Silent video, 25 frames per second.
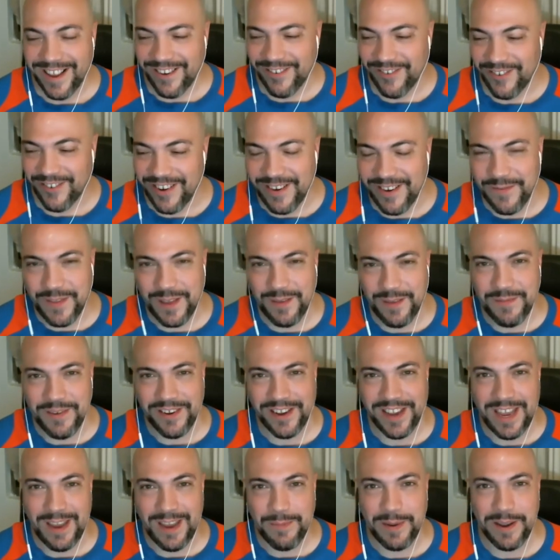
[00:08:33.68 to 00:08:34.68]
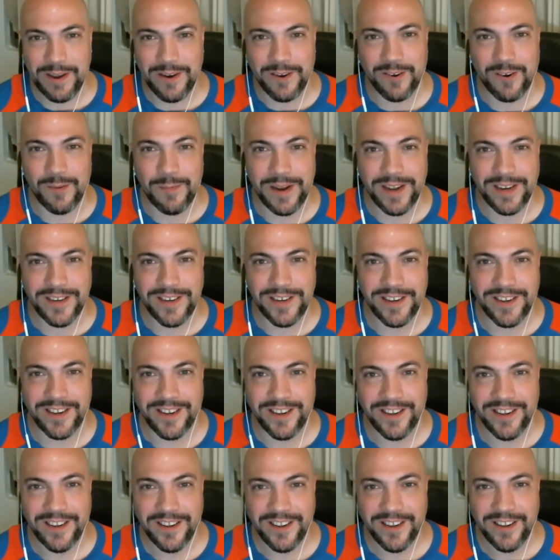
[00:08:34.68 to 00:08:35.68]
one of them you keep
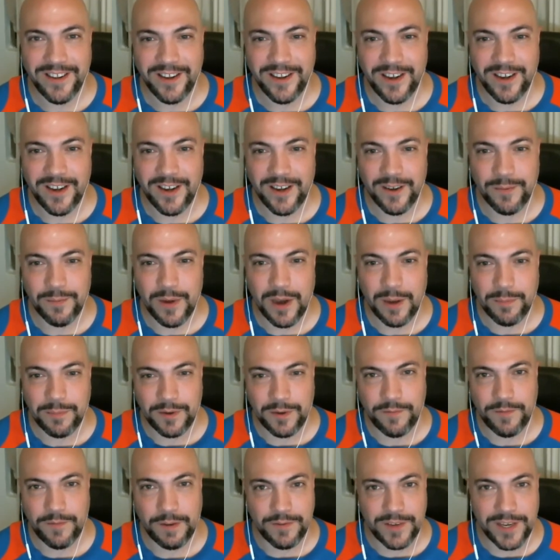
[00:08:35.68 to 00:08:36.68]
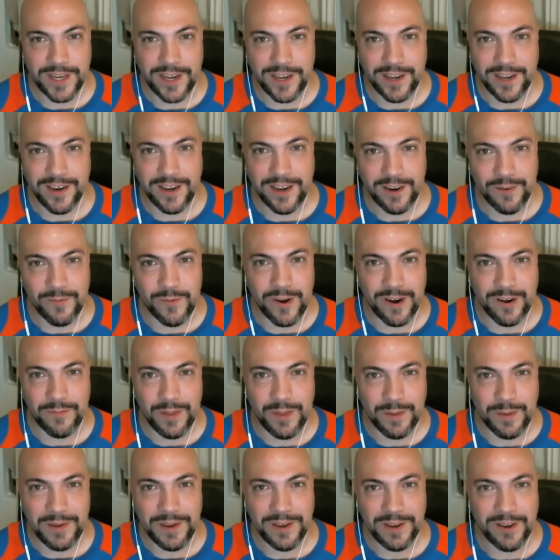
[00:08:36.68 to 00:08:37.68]
incrementing um, up to 15, and one of
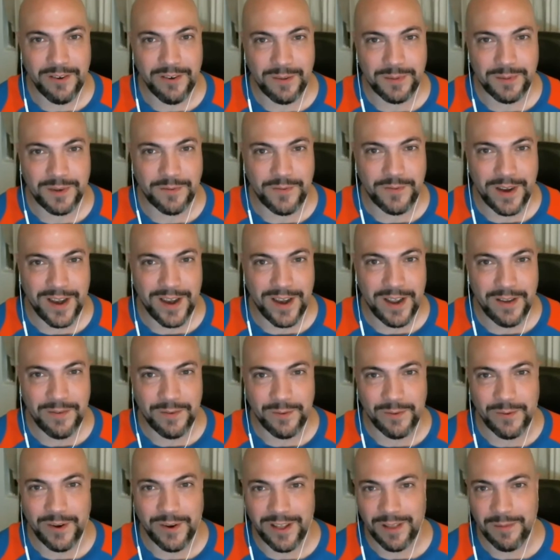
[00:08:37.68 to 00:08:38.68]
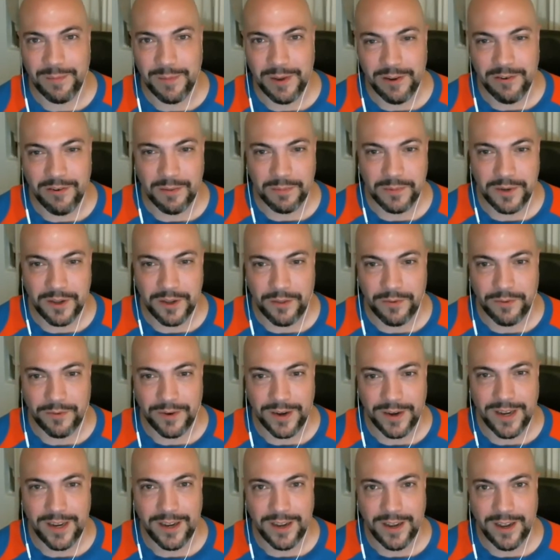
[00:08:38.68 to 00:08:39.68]
them you go up to five, and one of them you go up to
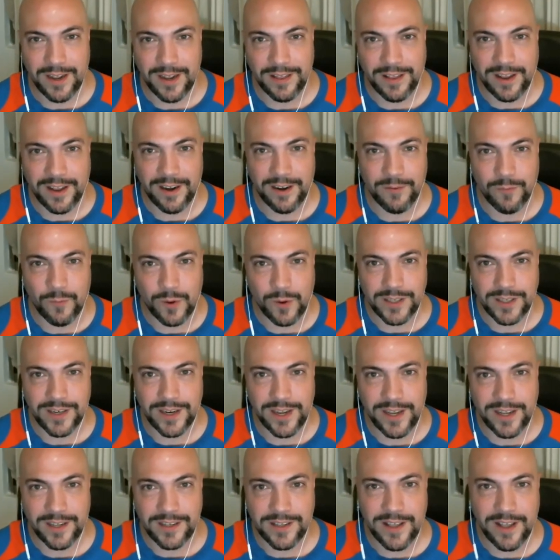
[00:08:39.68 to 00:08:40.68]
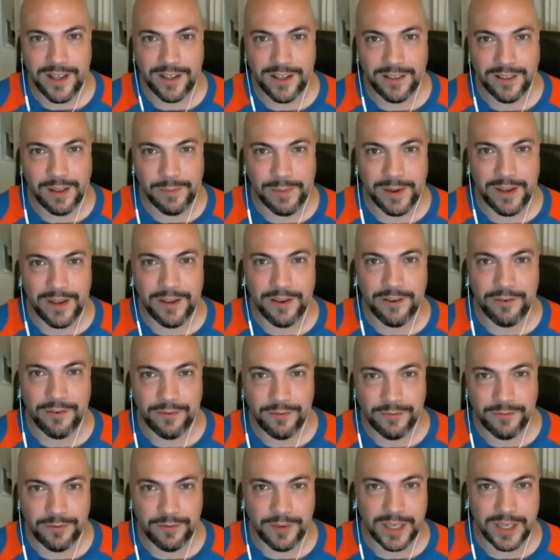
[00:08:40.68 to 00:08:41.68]
three, and then once it hits that limit, you
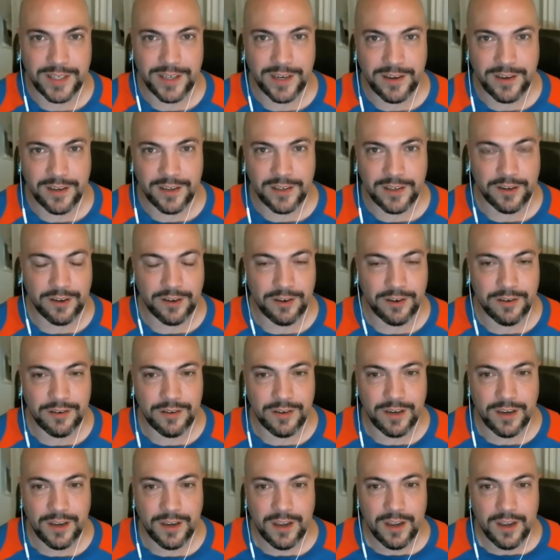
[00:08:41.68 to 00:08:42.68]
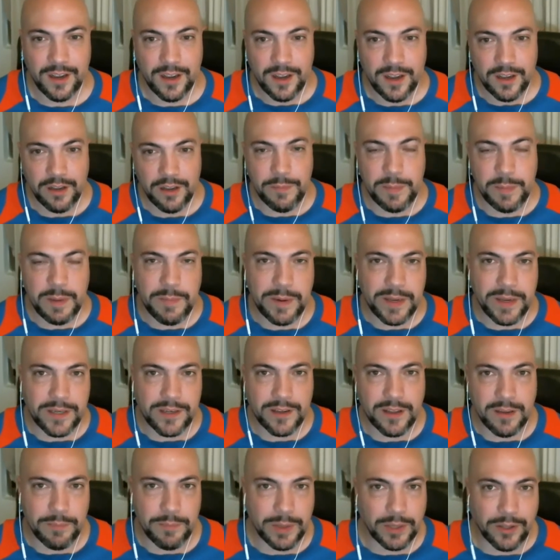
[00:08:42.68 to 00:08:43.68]
reset to zero. You'd be
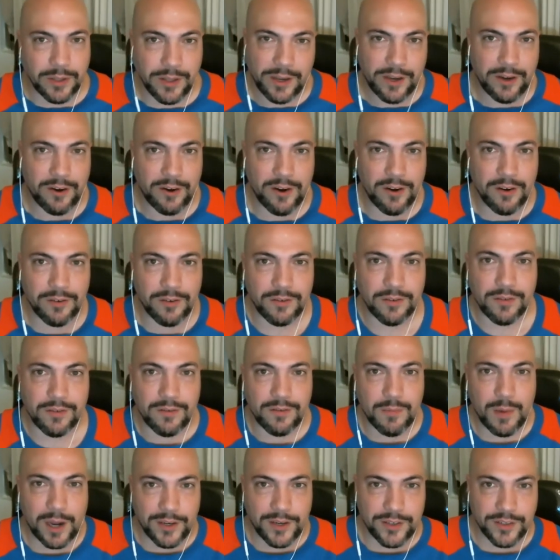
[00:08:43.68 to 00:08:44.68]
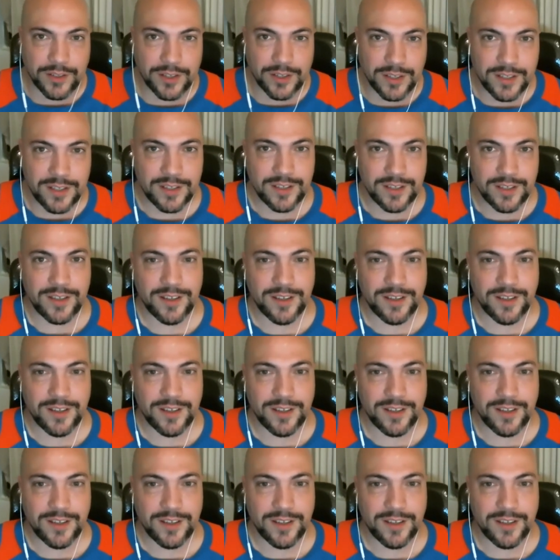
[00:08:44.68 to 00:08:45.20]
basically building your own modulus.